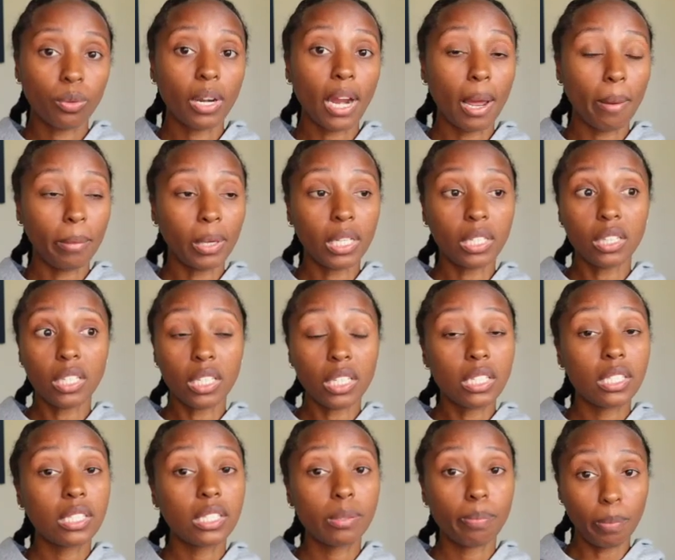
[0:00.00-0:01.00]
And I mean,
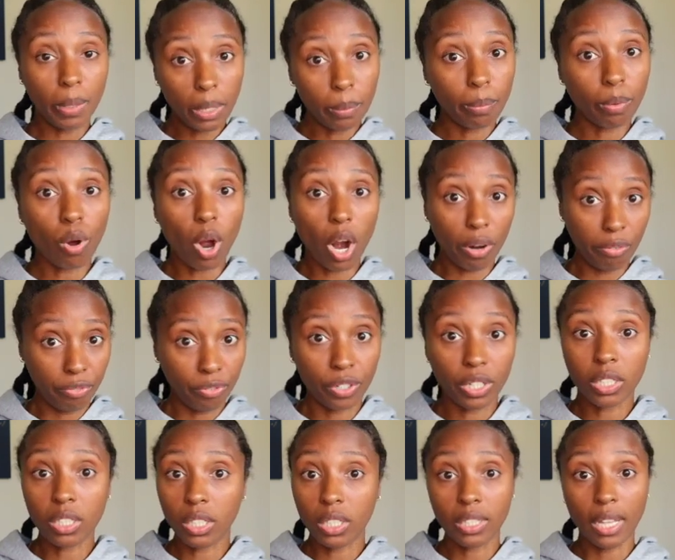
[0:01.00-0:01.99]
these people are
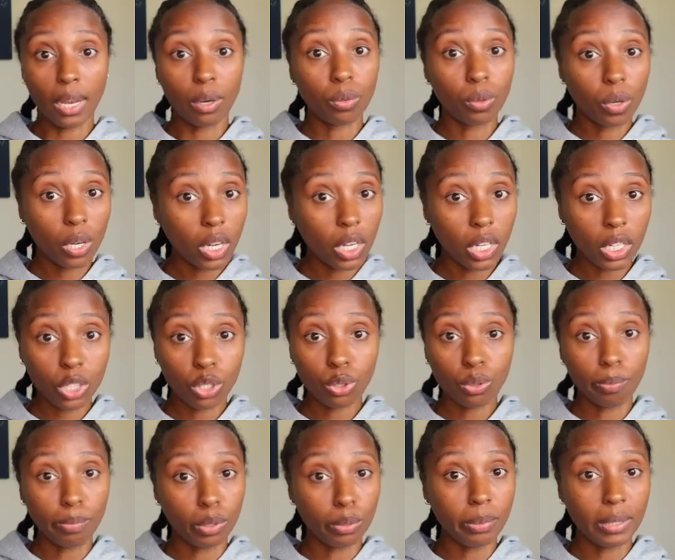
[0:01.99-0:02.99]
friendly. They will hug you,
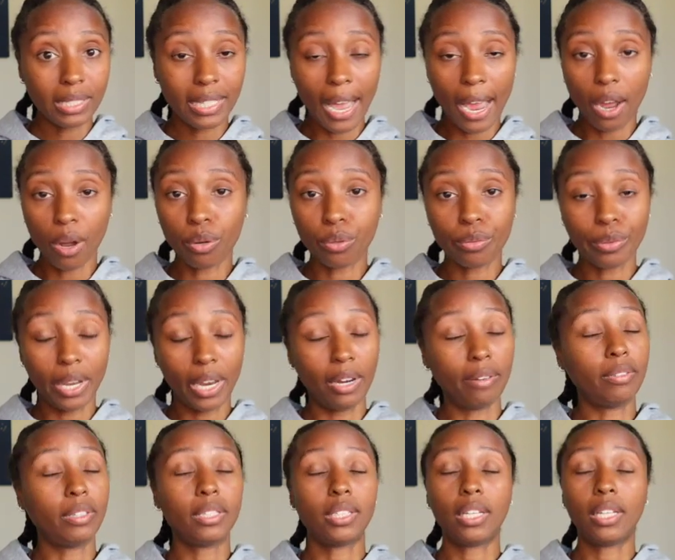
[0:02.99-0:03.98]
boobies out,
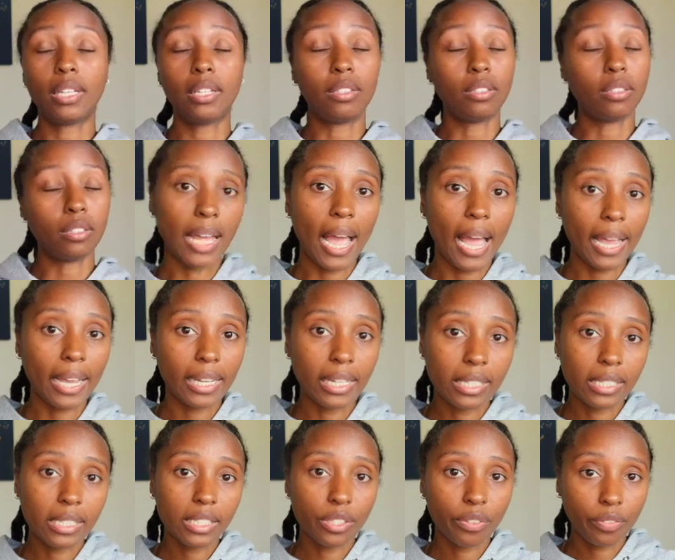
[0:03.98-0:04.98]
everything. That
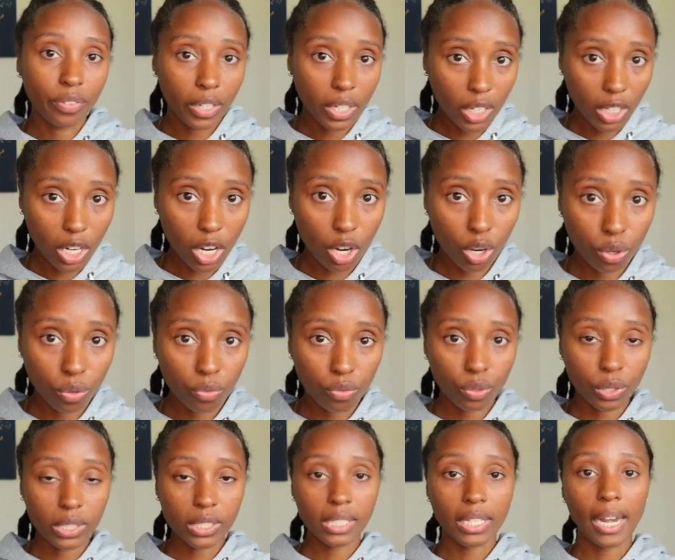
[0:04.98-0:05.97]
is the video
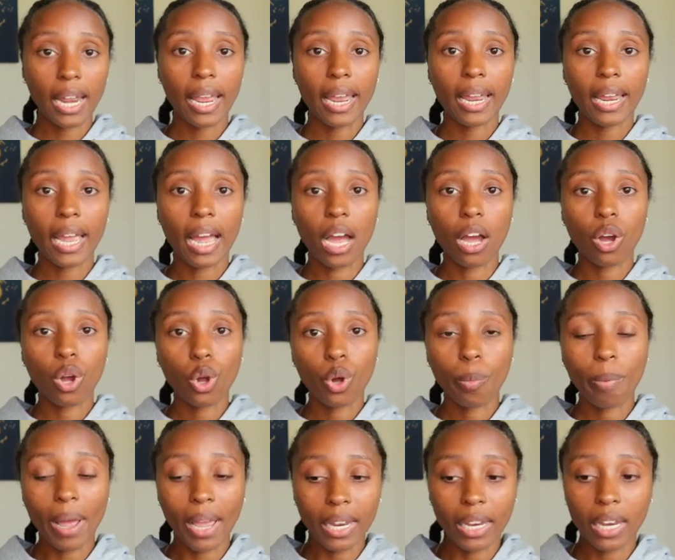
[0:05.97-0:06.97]
for today. I
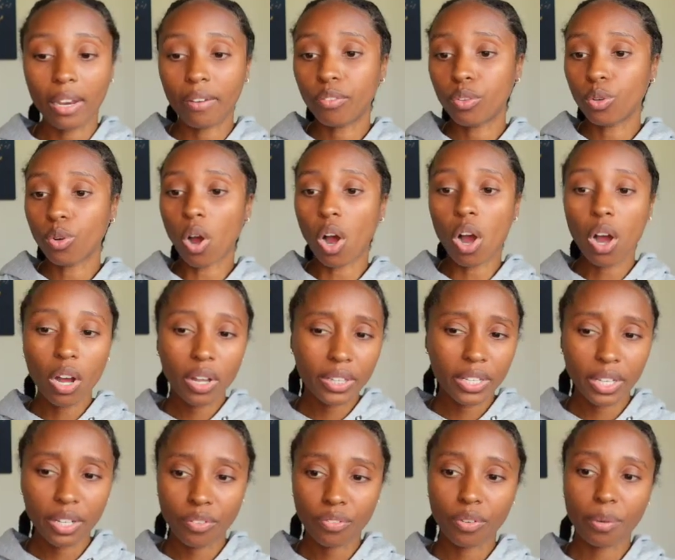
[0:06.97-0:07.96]
hope I gave you all the
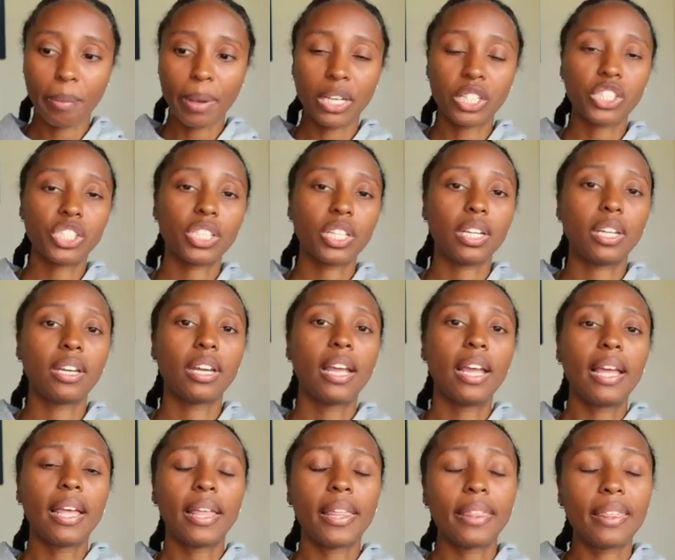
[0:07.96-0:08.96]
information
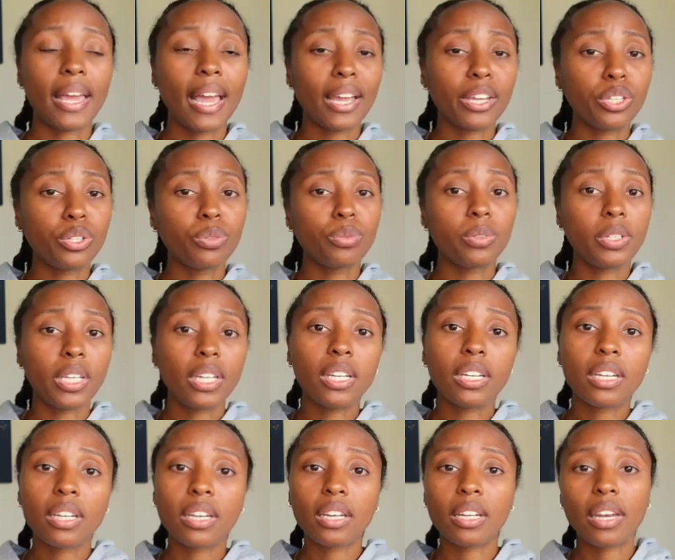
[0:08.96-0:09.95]
that you
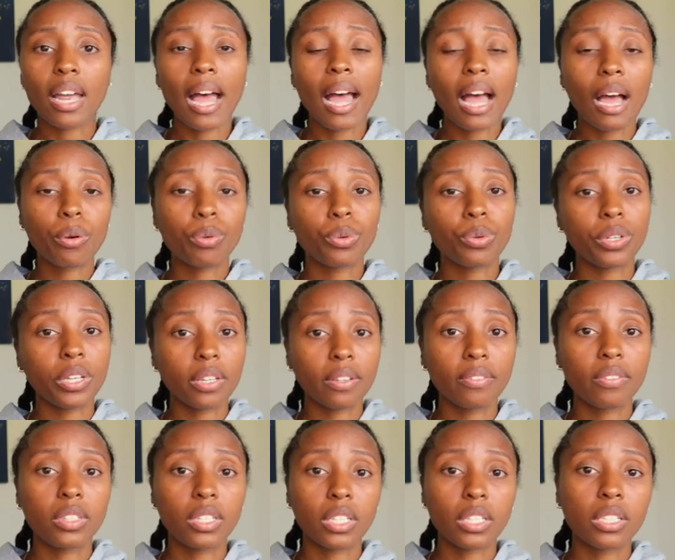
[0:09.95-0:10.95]
needed. I will
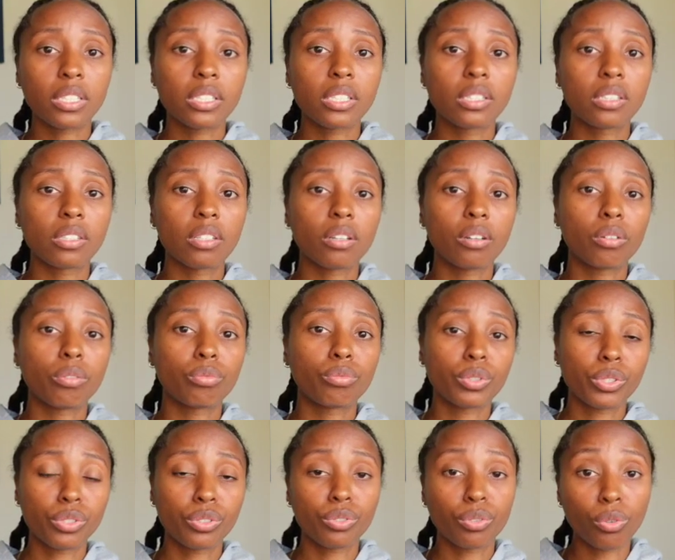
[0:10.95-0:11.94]
give this
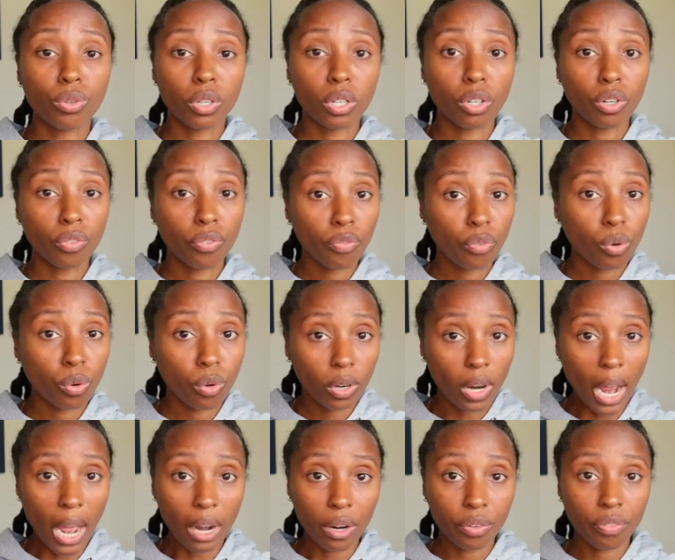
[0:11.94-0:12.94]
resort a 4
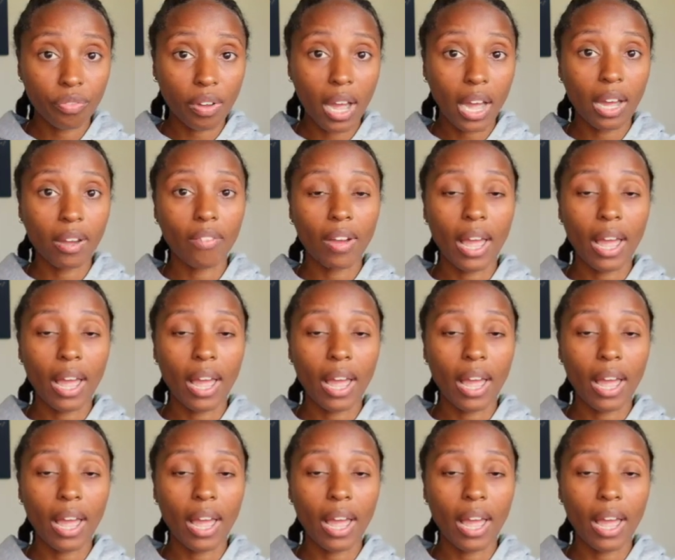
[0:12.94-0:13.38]
out of 5.